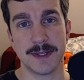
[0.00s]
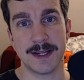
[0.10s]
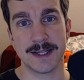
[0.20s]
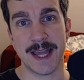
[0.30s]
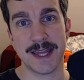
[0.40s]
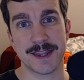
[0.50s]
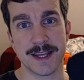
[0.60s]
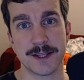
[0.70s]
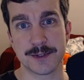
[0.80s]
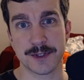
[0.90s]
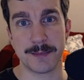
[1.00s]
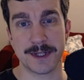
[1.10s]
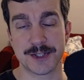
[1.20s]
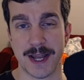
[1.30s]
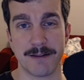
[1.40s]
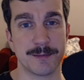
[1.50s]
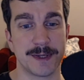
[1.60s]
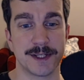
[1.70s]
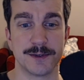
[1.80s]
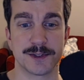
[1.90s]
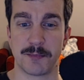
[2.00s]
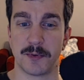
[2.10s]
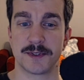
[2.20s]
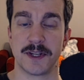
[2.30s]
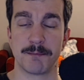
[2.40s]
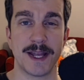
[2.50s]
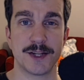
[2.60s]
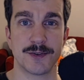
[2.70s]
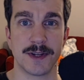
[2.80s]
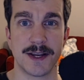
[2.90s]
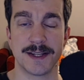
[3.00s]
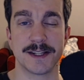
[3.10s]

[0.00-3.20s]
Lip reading: Again, thank you so much to everybody who supports on Patreon,